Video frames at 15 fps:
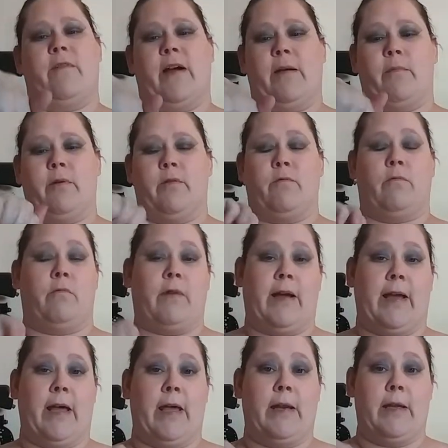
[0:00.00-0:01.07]
vibrant
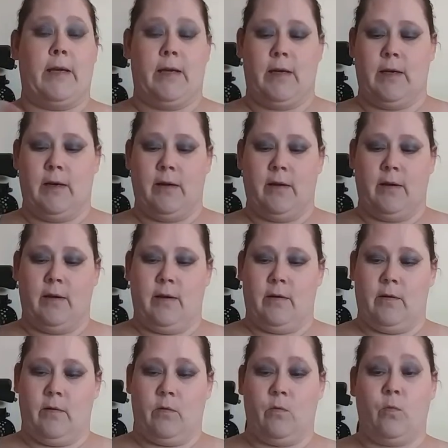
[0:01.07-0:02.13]
red.
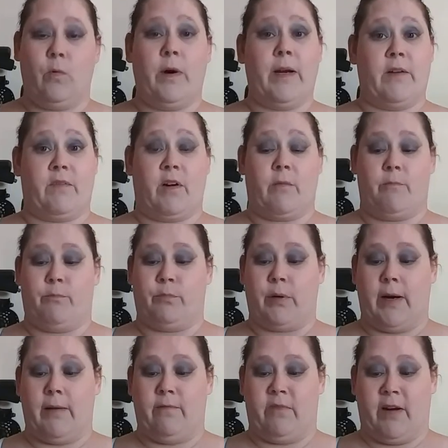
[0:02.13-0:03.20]
One of our
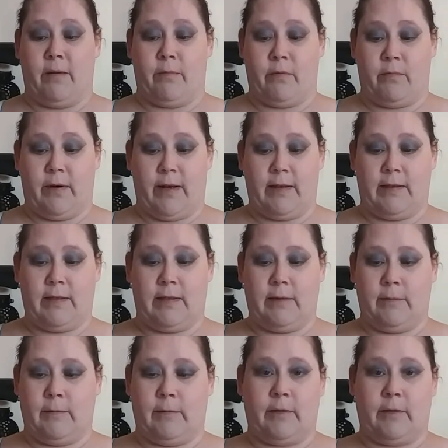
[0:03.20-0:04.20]
bright, vibrant reds.